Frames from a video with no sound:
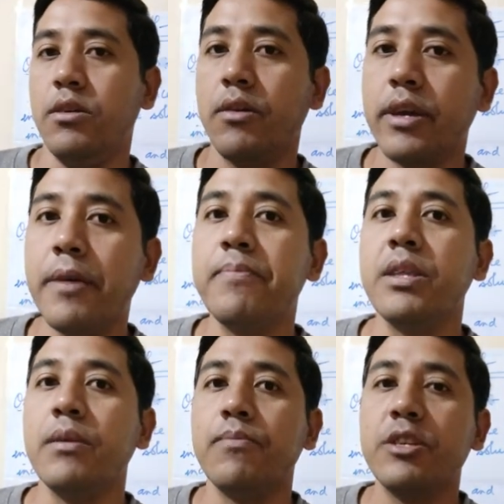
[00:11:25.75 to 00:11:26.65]
Okay.
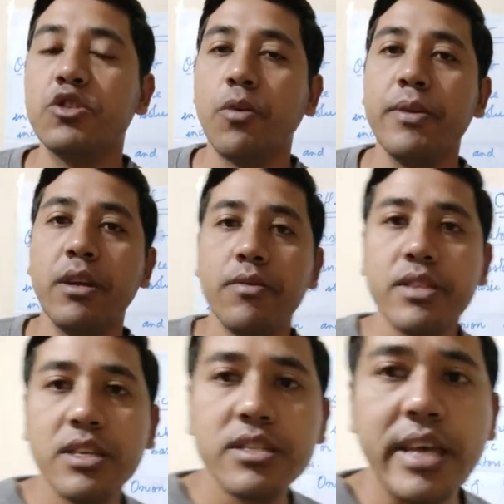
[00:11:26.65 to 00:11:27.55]
Please copy down
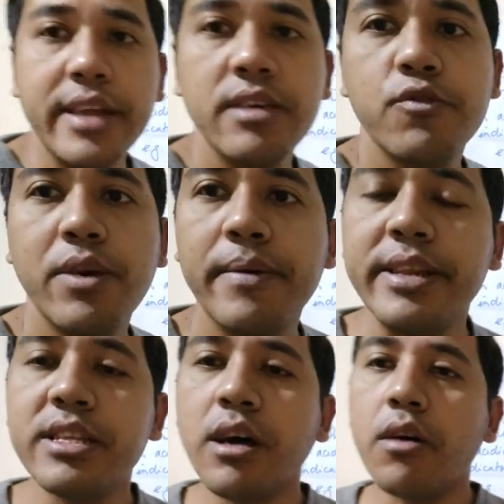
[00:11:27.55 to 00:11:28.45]
this, and if you have
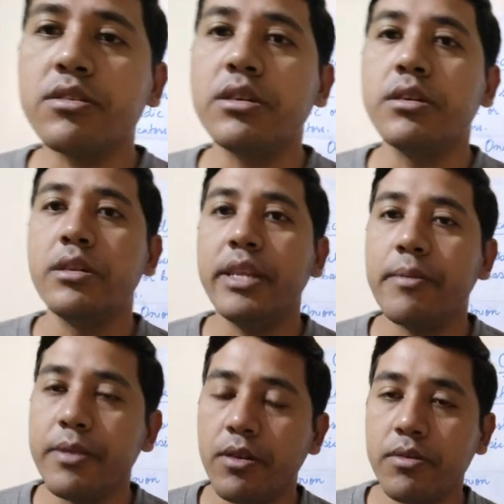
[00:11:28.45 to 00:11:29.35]
any doubt,
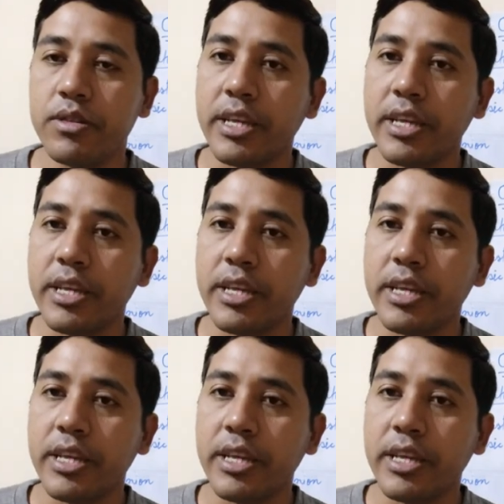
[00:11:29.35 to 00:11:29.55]
let me know.